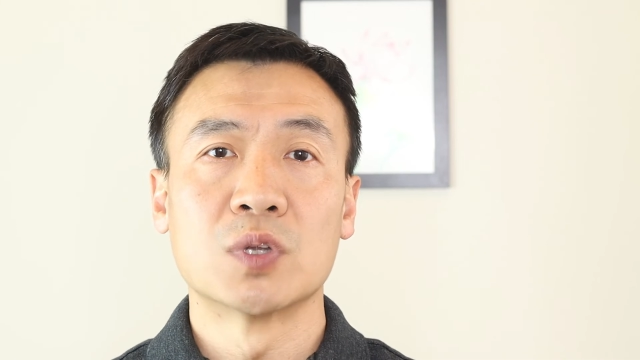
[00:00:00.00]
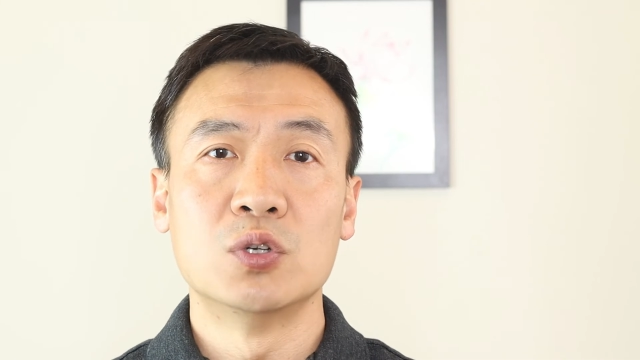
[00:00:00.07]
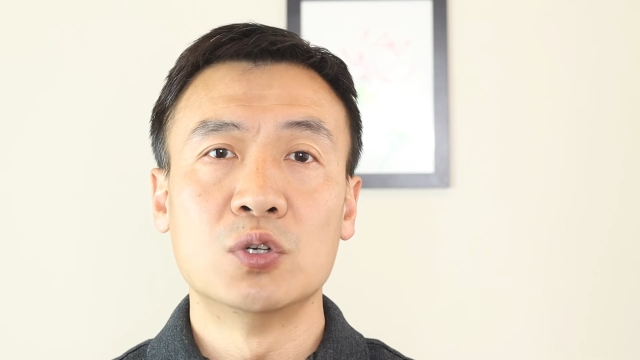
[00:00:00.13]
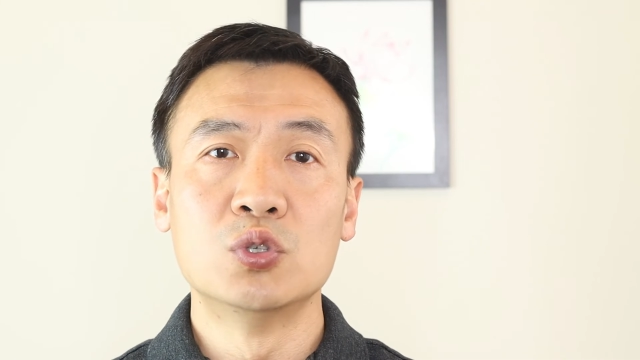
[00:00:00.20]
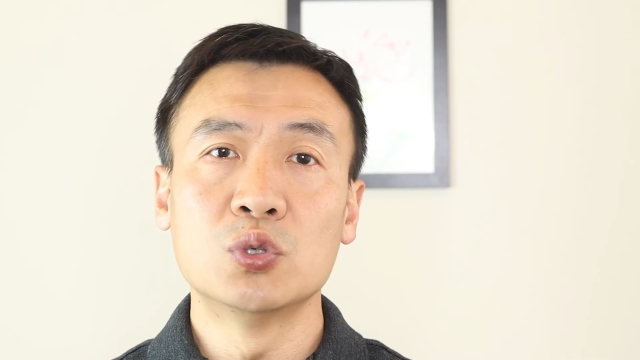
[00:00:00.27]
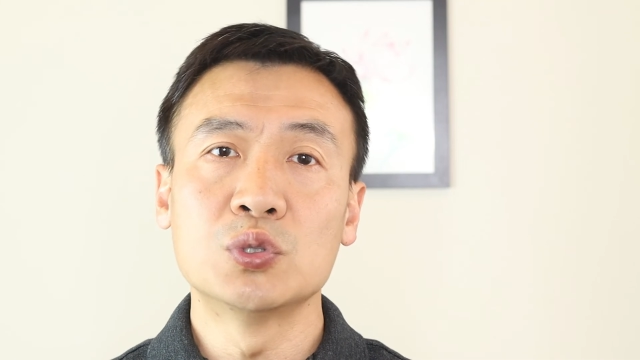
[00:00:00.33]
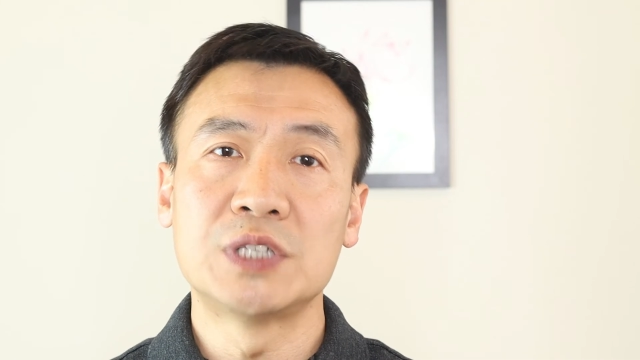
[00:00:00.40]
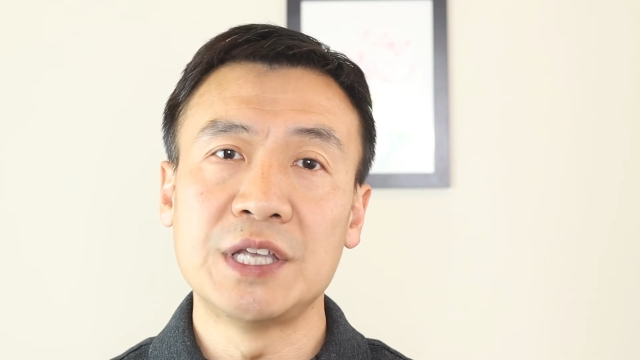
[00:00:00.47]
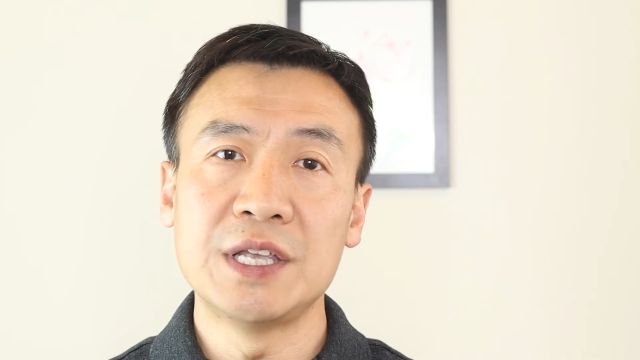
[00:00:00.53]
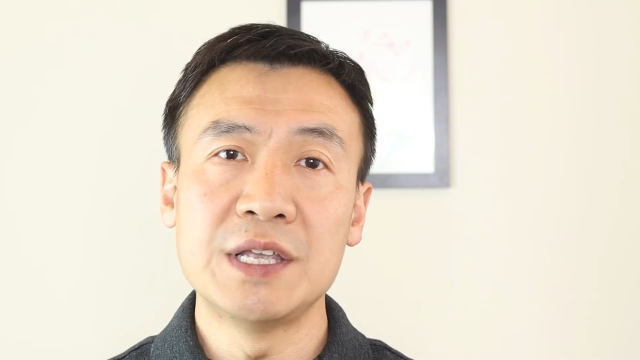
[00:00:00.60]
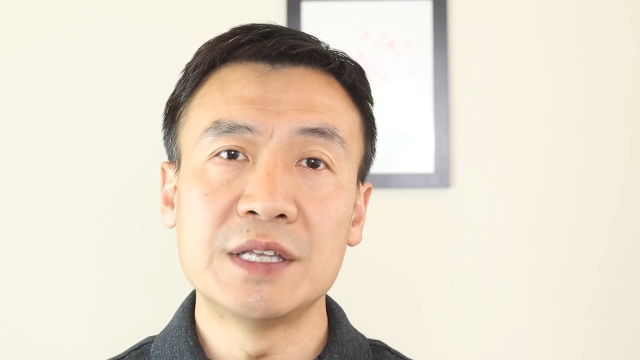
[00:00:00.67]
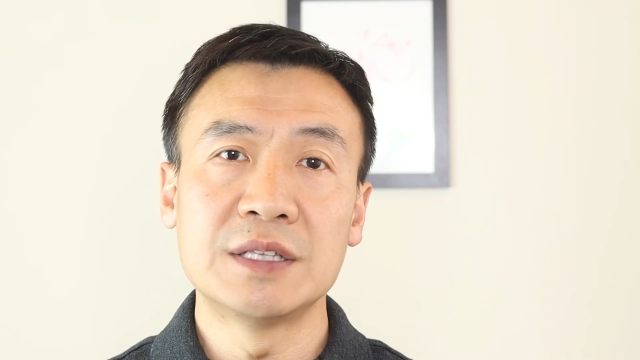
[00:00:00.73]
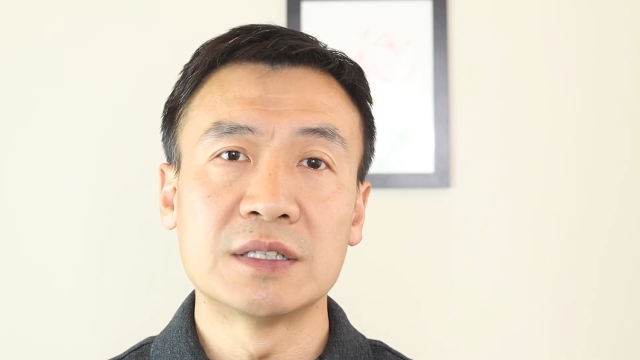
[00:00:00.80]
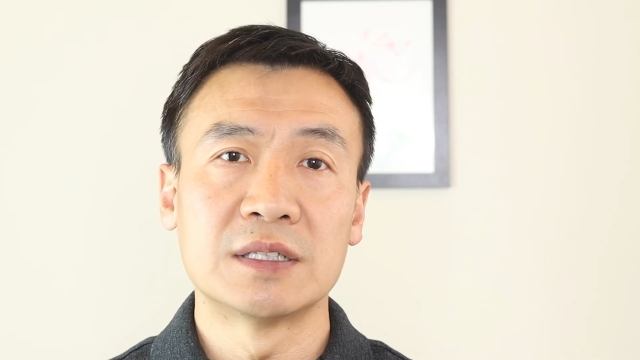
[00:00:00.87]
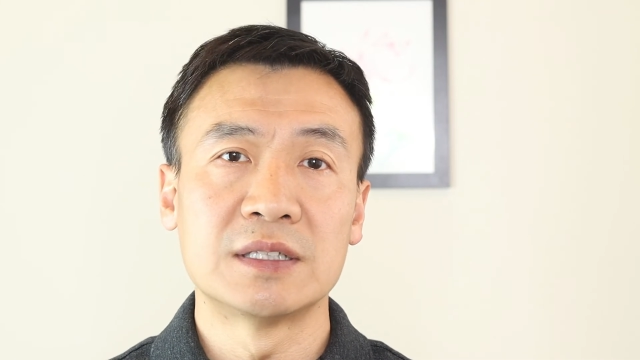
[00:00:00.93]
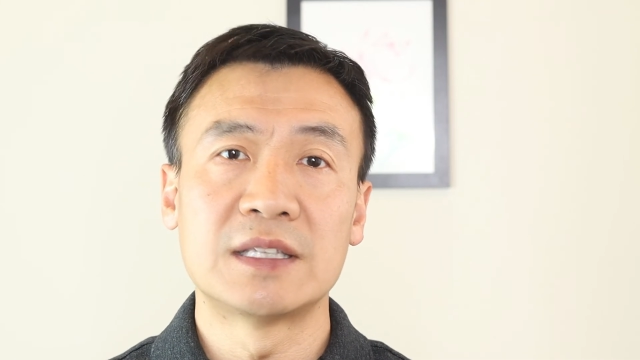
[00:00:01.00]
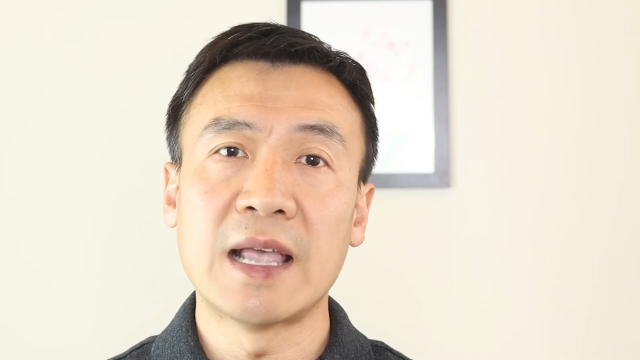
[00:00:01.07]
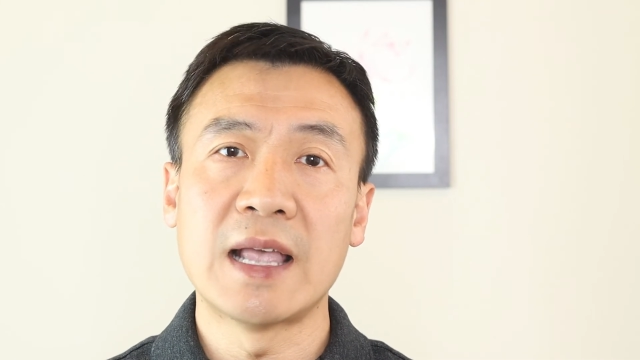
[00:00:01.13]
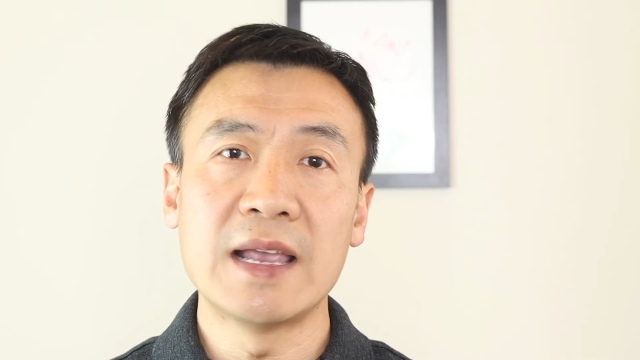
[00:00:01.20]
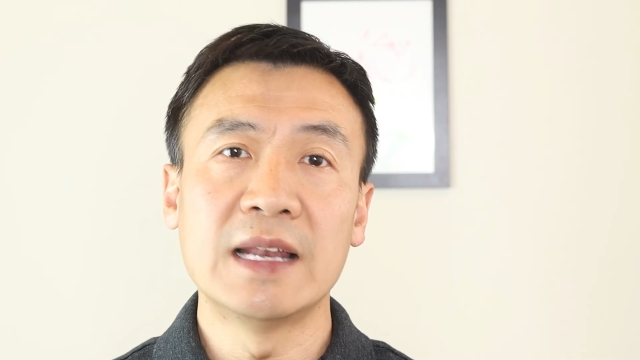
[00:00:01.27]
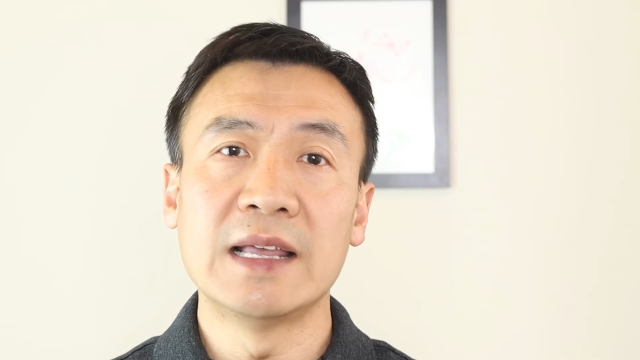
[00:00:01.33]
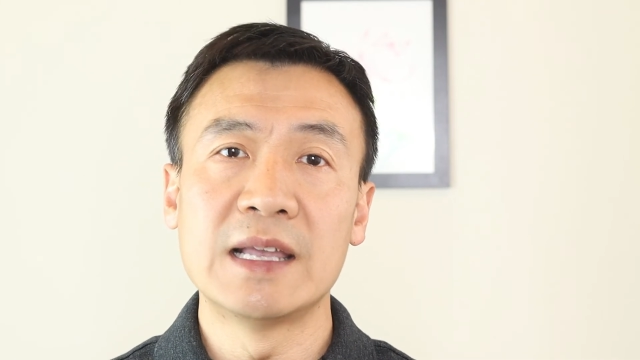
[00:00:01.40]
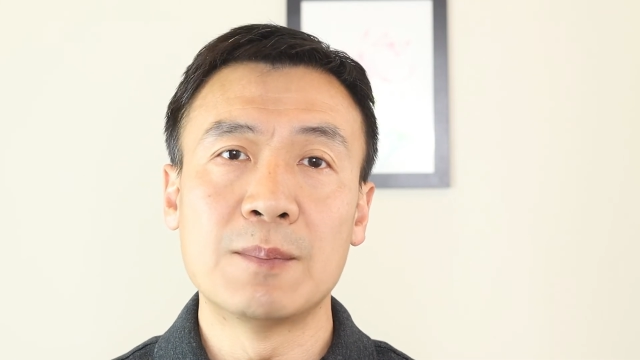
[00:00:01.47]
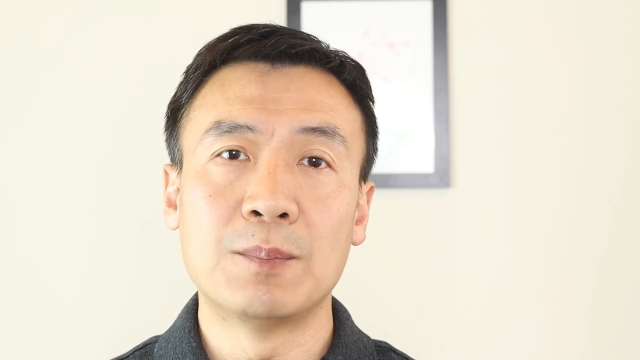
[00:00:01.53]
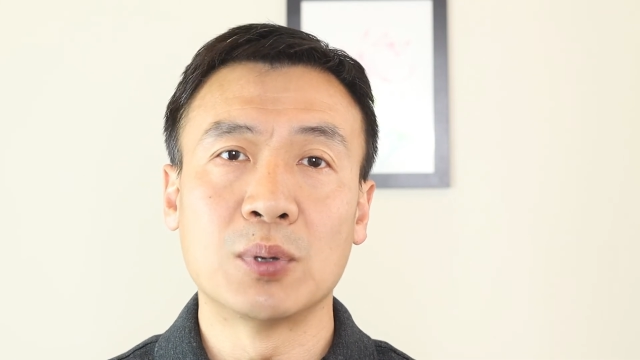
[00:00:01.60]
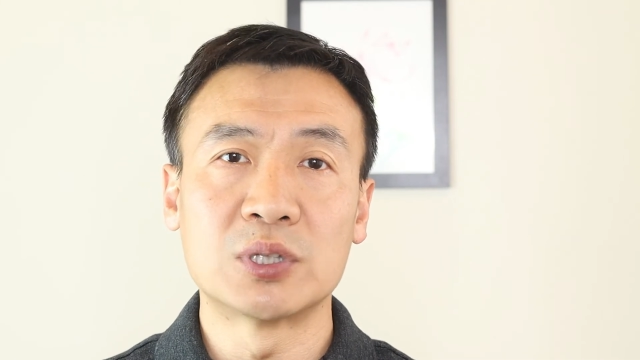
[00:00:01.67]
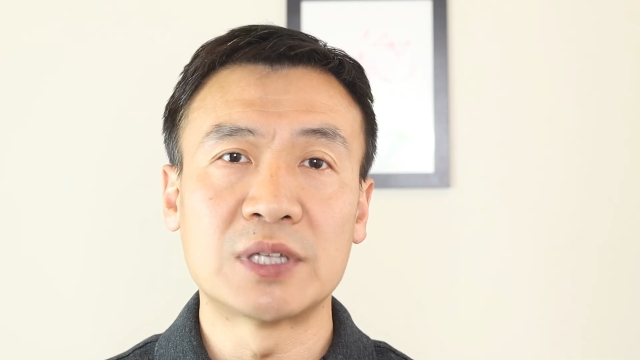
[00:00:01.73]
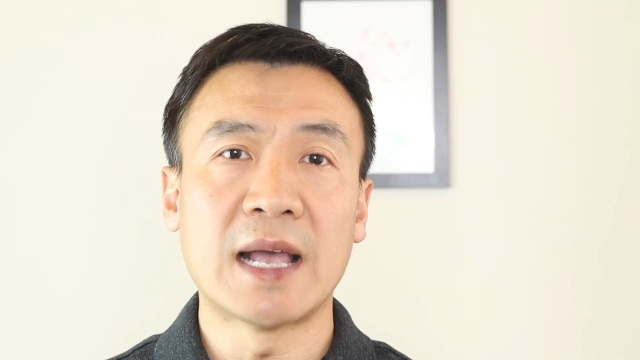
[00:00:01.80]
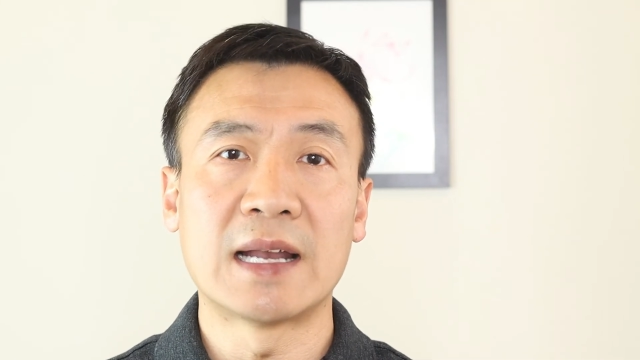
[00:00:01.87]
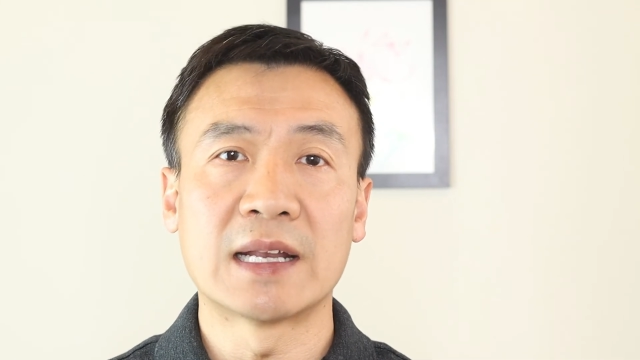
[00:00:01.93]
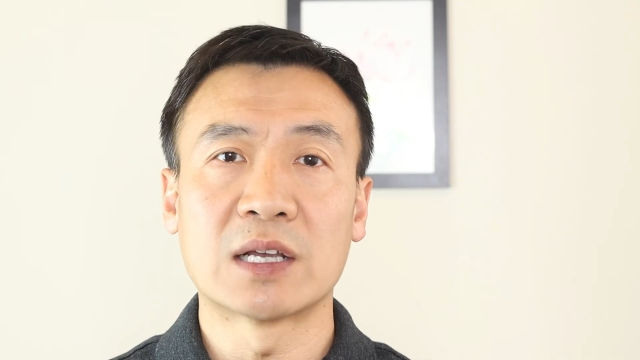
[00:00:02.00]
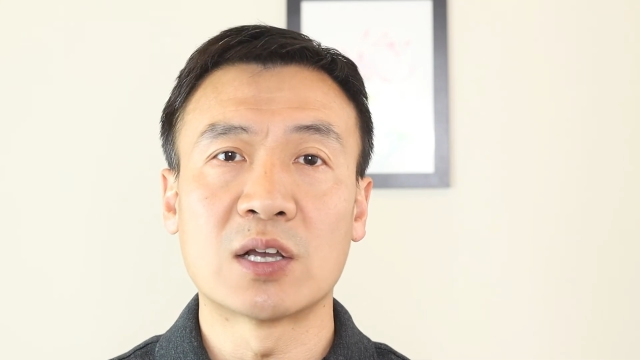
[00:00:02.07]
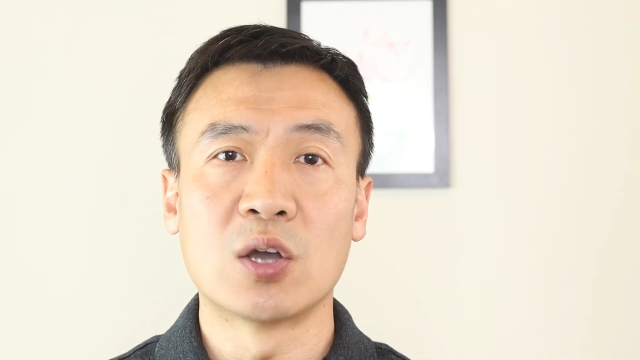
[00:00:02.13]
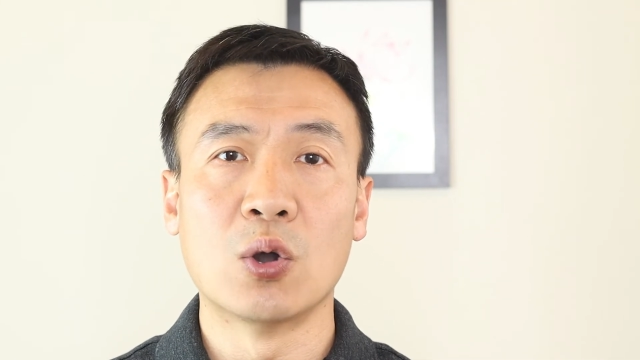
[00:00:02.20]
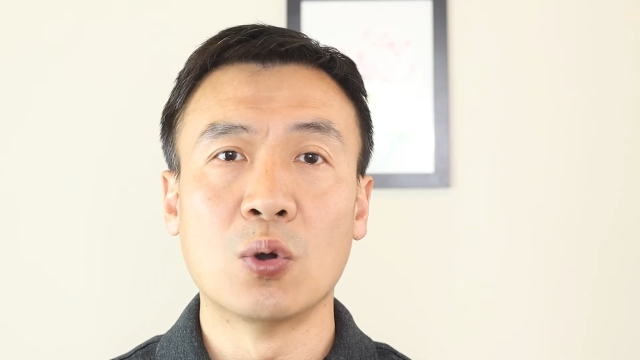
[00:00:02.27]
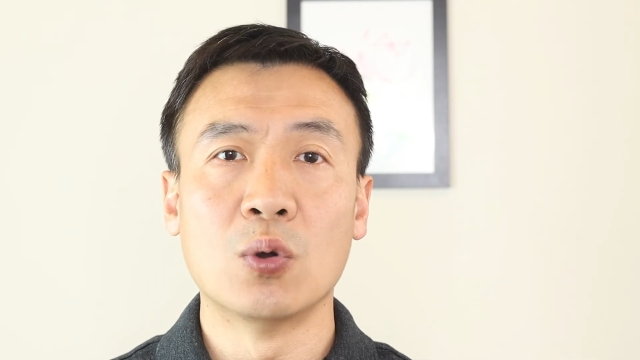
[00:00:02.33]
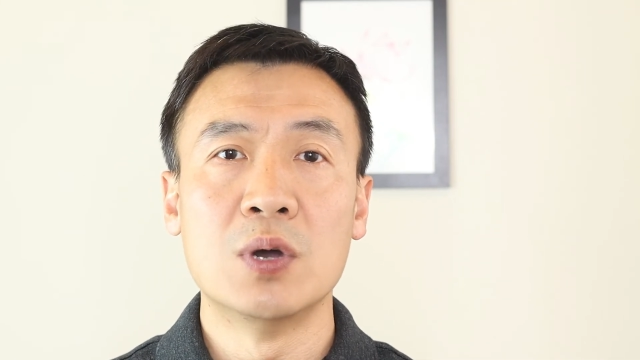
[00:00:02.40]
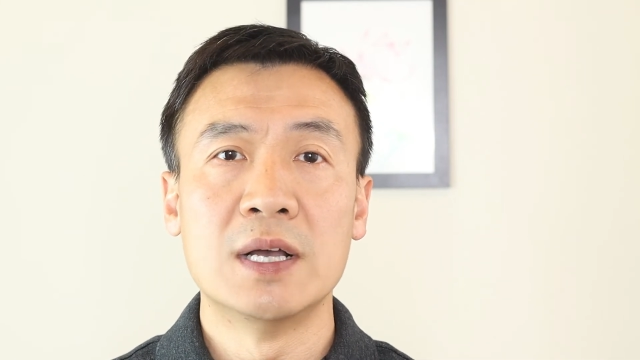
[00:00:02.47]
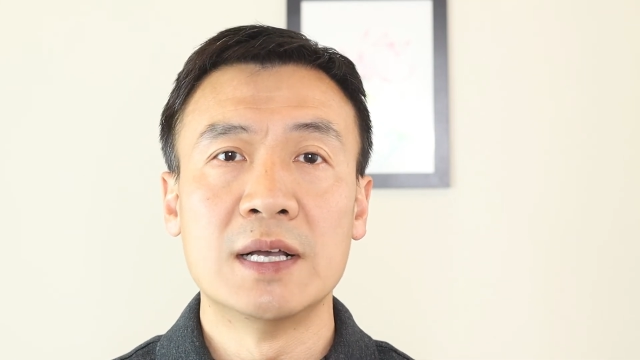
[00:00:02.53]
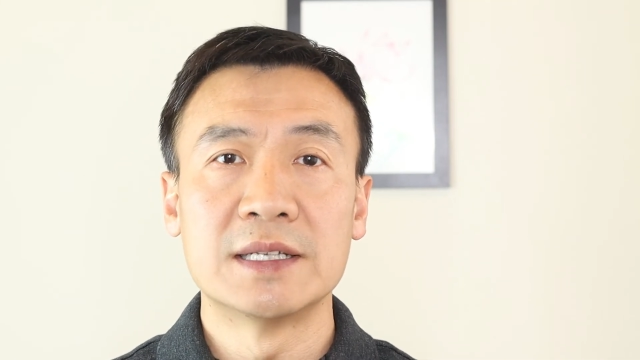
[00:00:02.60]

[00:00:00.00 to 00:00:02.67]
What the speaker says: routine daily botanical